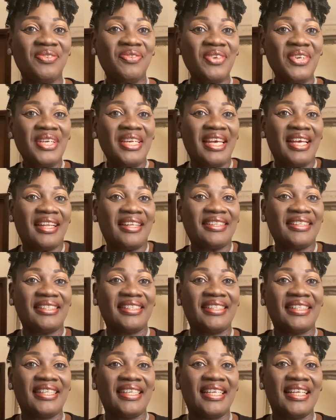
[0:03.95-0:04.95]
Vernell,
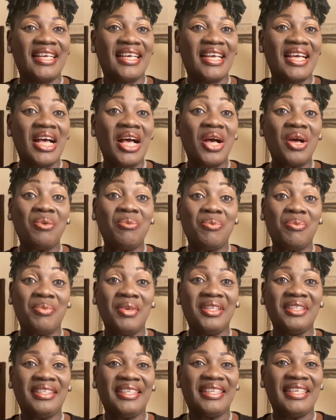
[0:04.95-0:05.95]

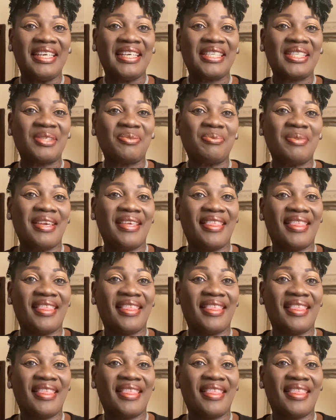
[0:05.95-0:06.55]
Millionaire Smith.